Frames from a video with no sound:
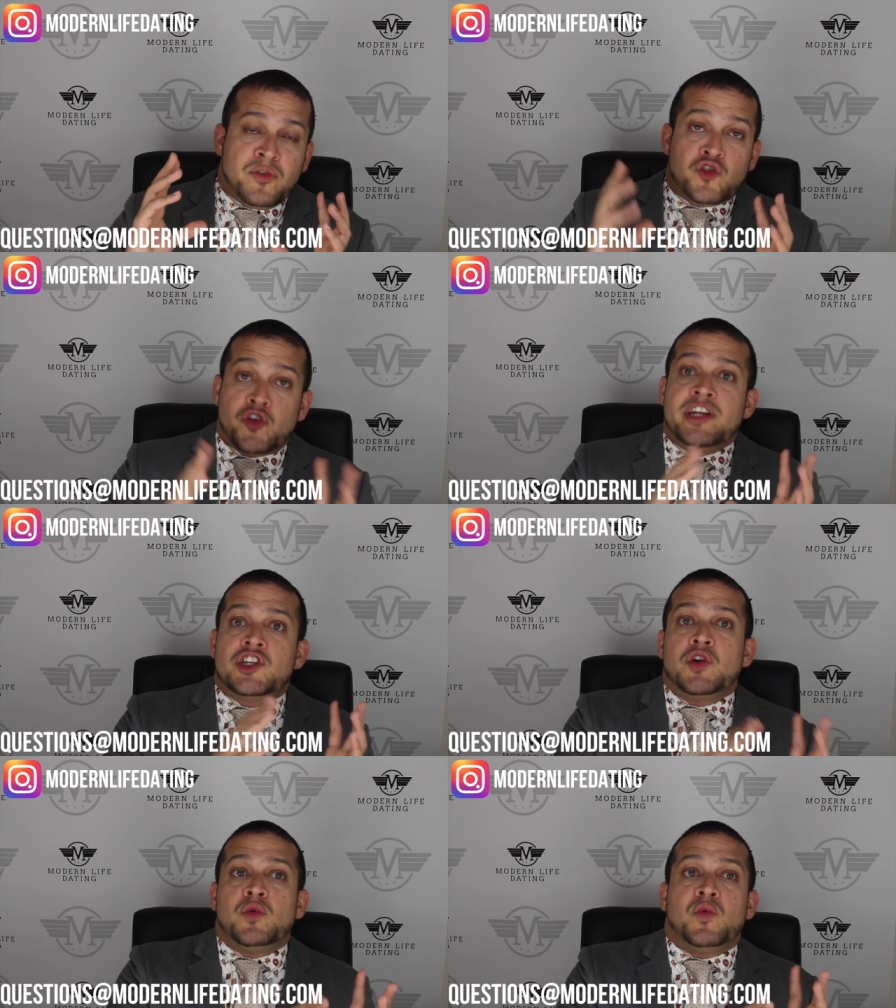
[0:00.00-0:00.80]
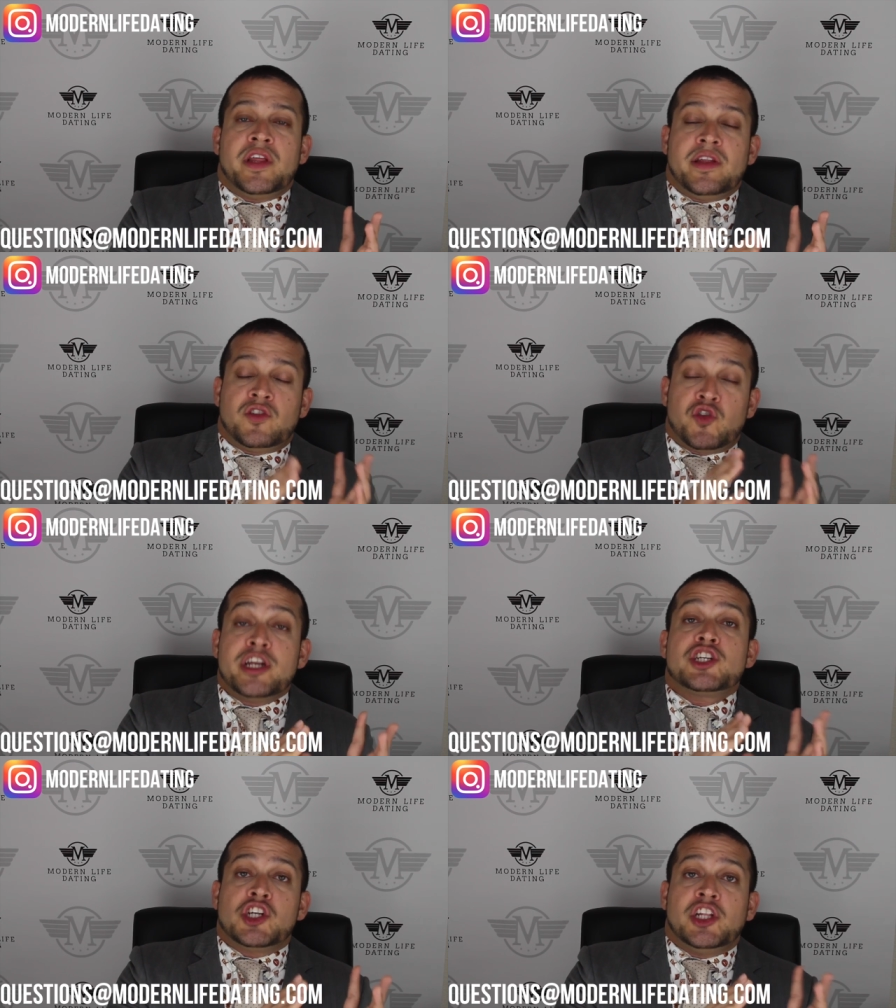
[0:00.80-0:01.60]
traditionally,
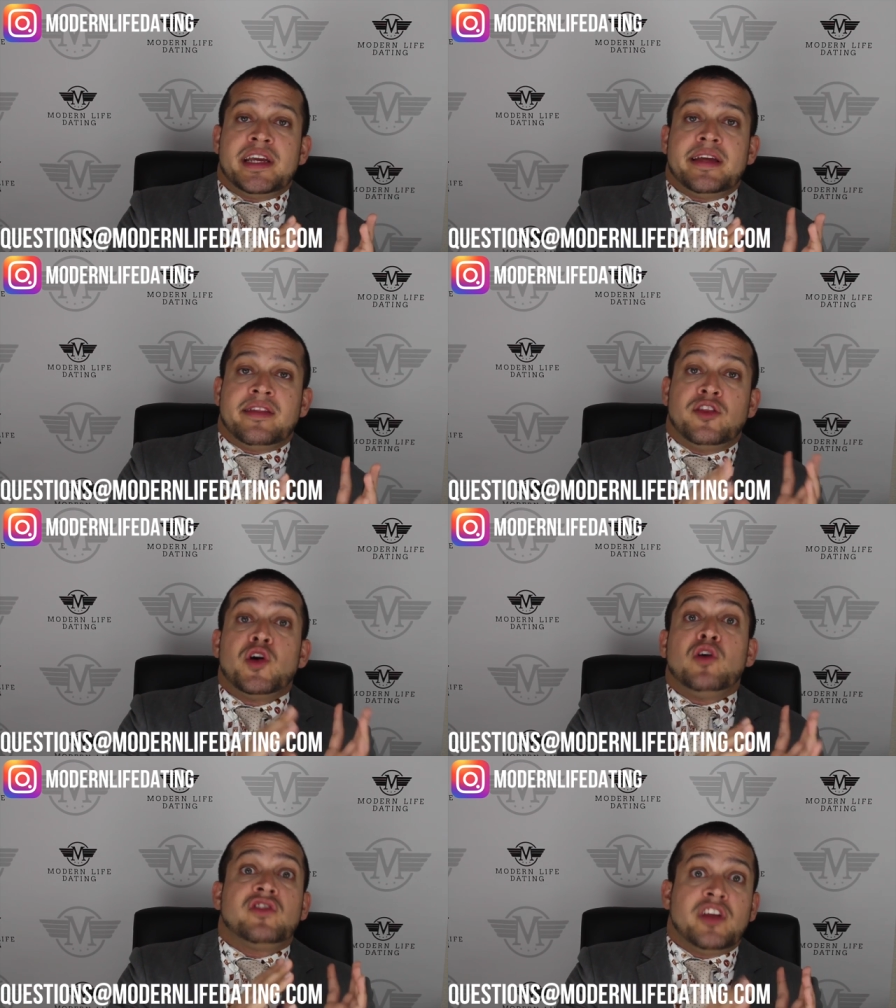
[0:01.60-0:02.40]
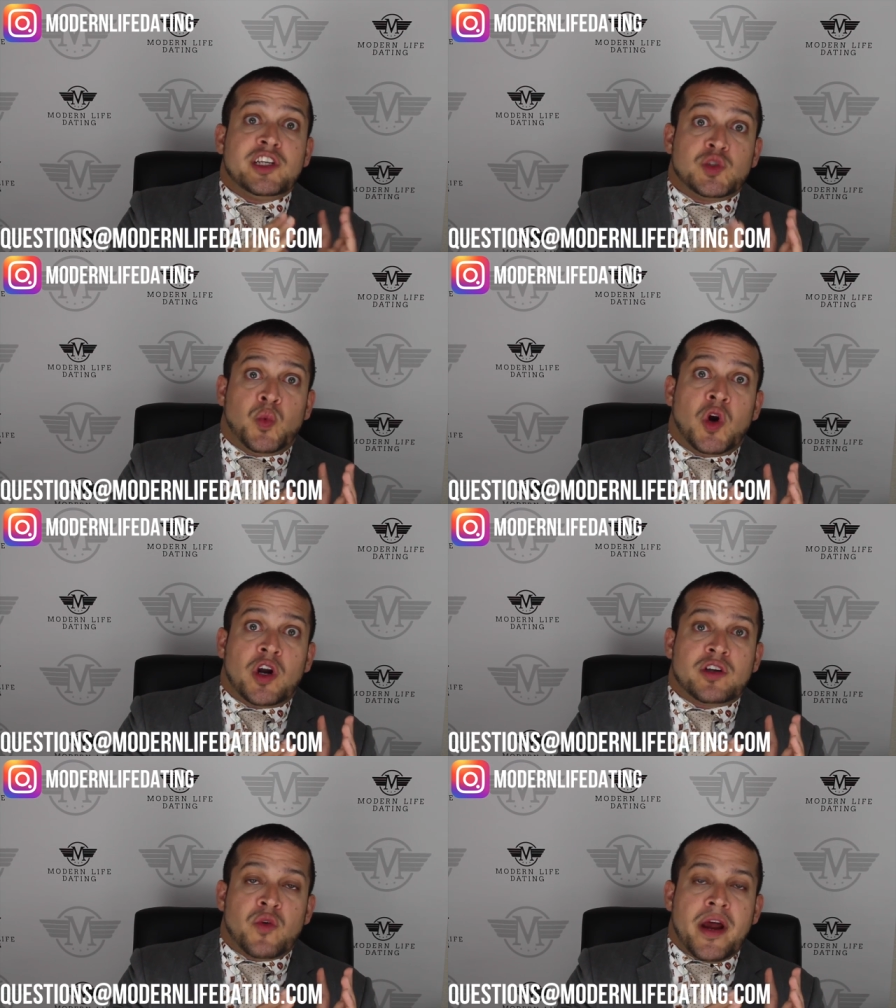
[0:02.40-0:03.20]
traditionally those things
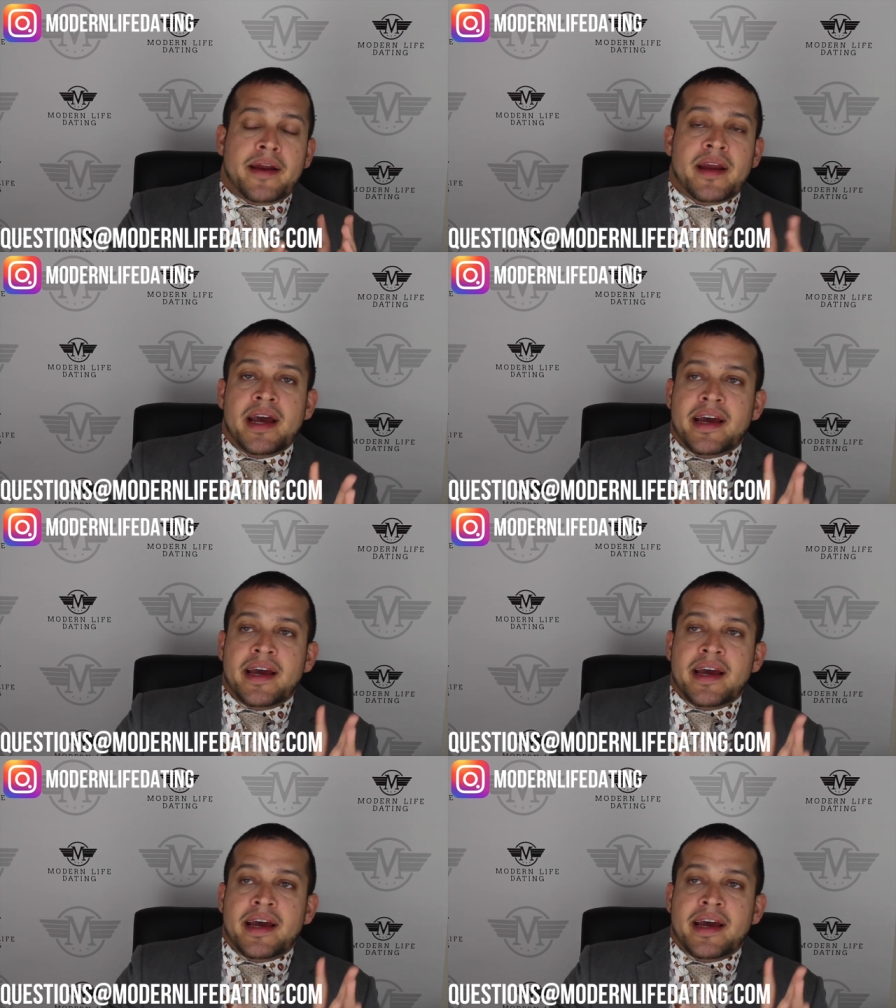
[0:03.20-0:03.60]
worked, right?